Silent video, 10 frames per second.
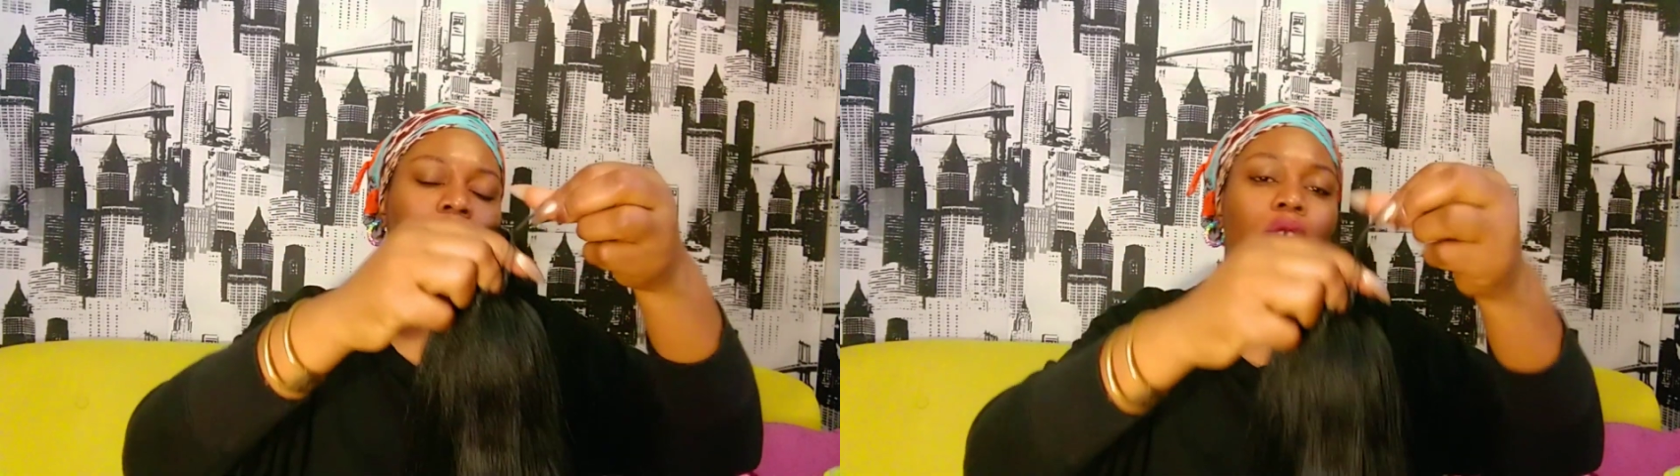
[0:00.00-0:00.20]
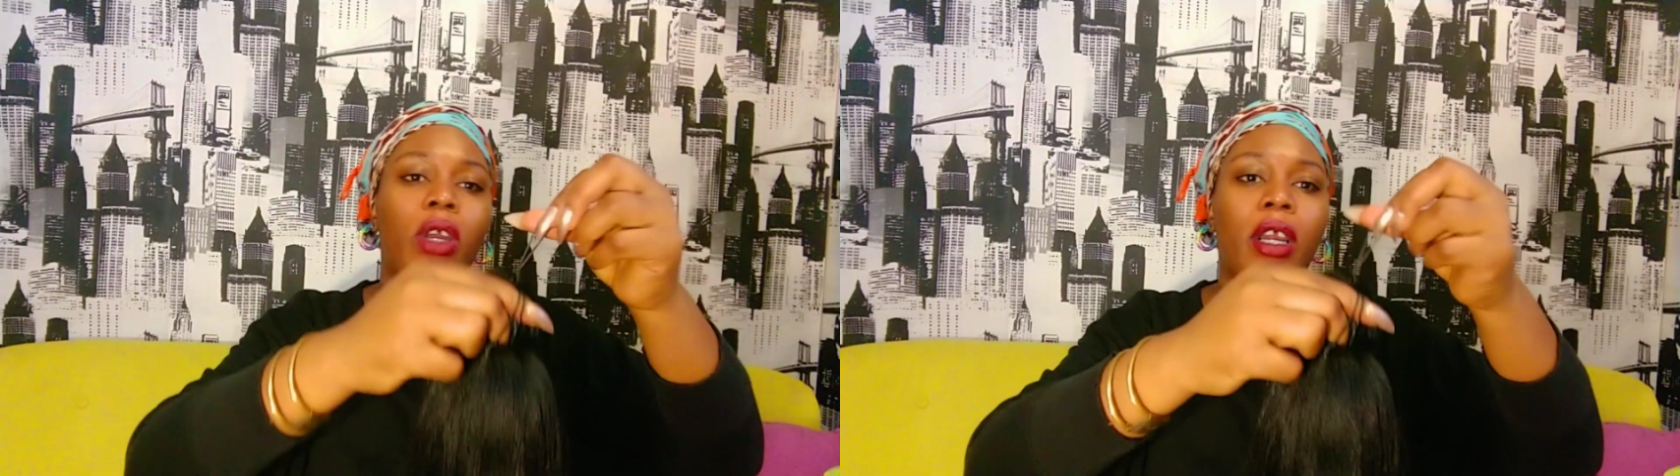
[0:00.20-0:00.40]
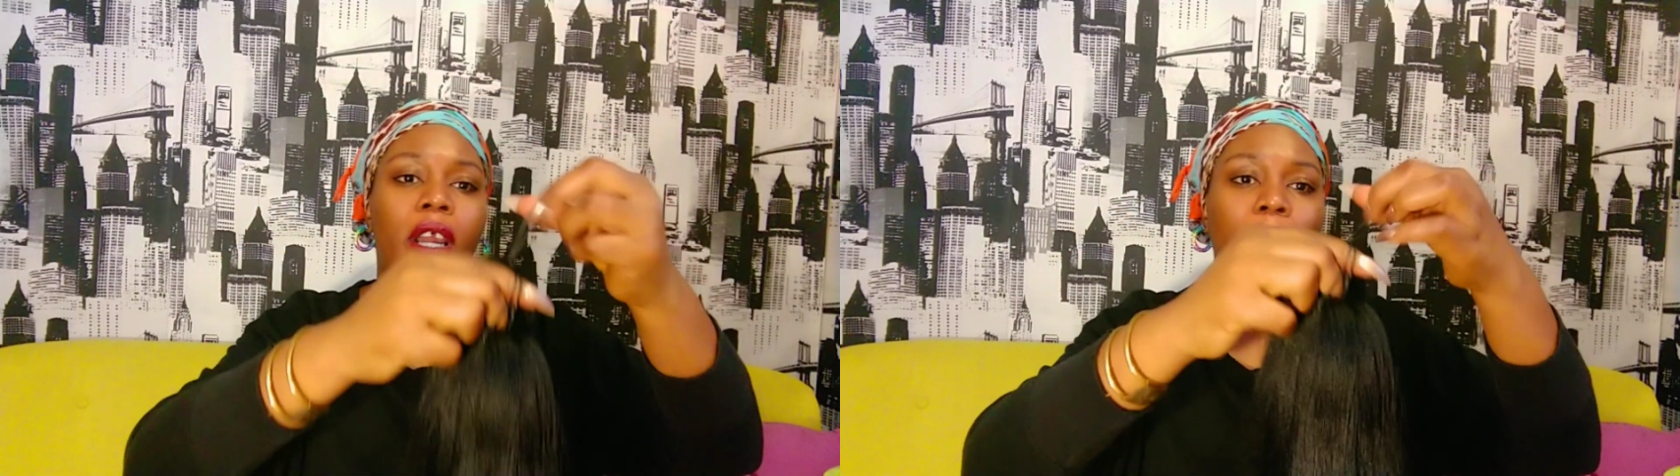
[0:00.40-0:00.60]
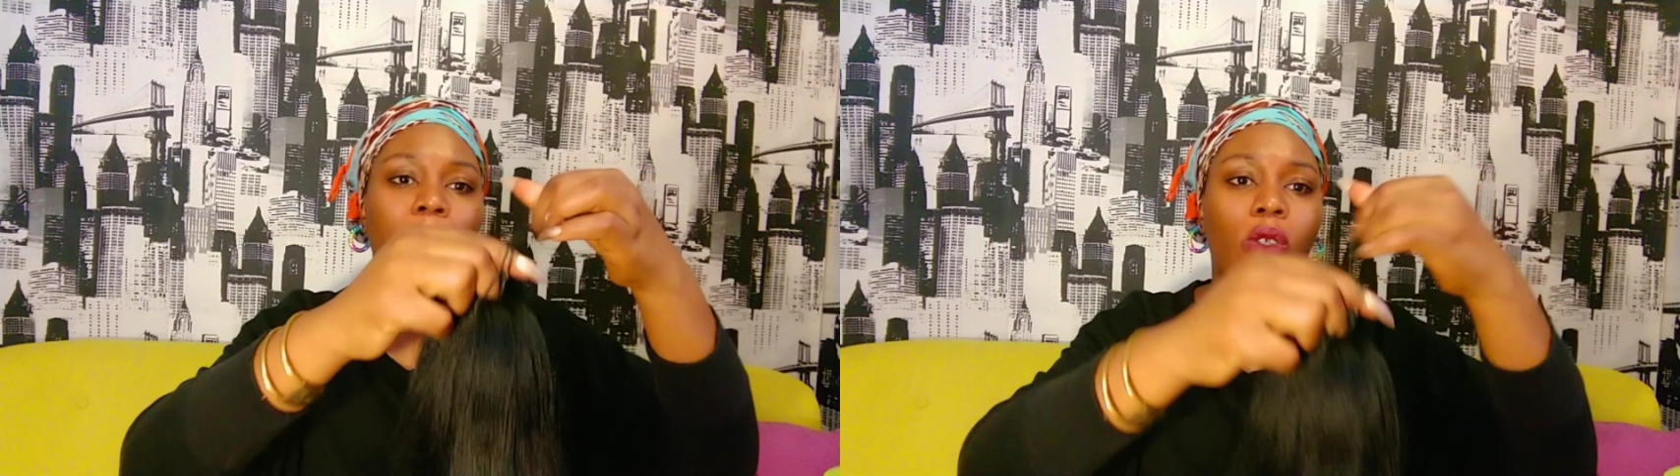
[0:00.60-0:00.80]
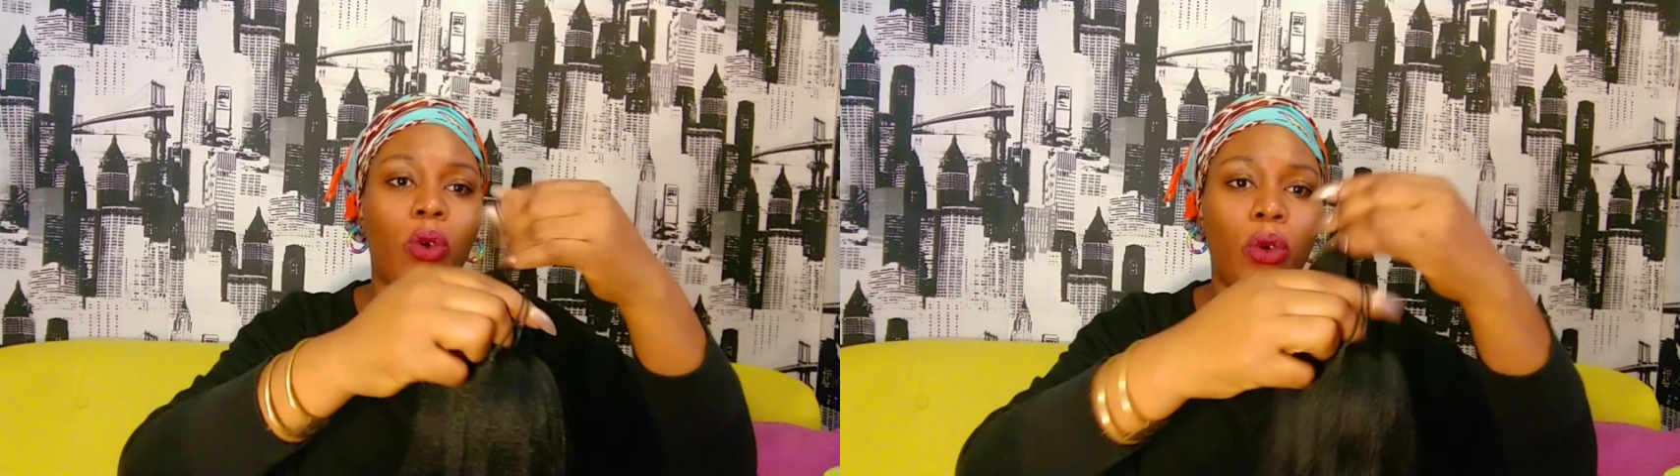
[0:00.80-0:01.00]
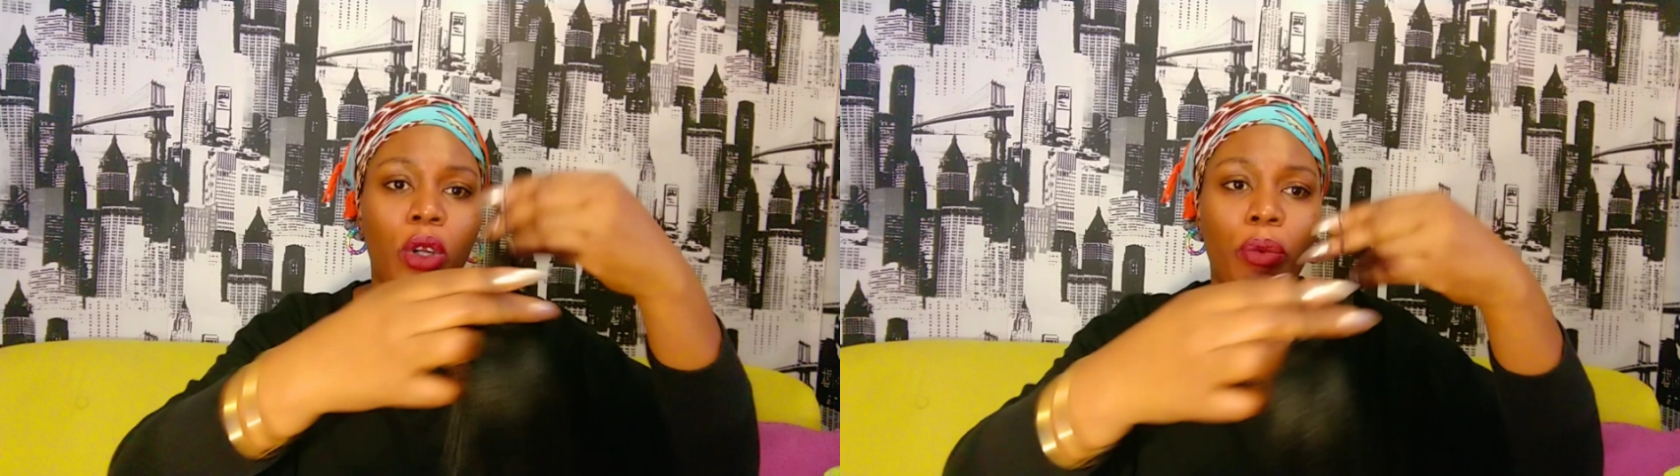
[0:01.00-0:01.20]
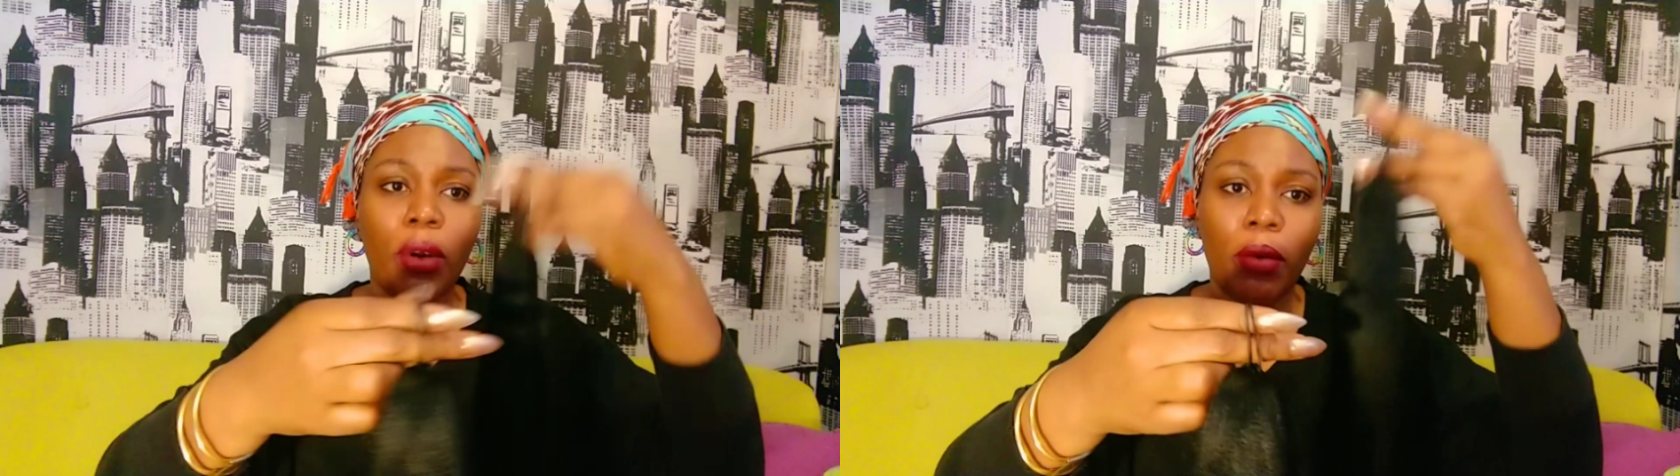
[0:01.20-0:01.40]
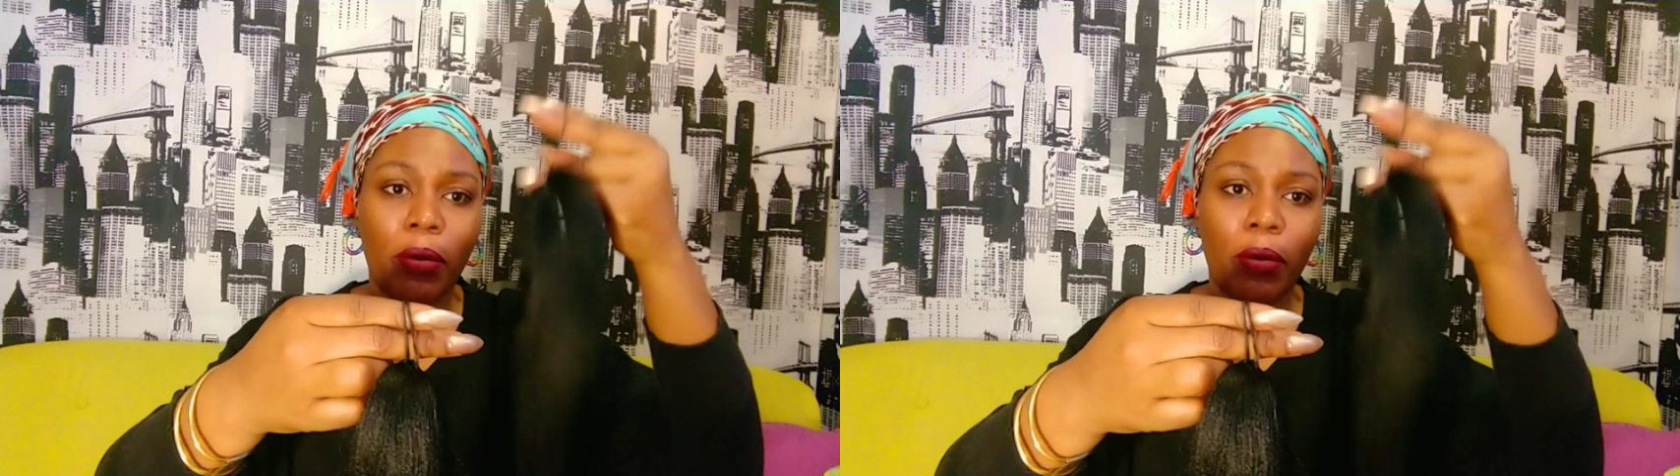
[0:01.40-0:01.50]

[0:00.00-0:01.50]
So it comes on a rubber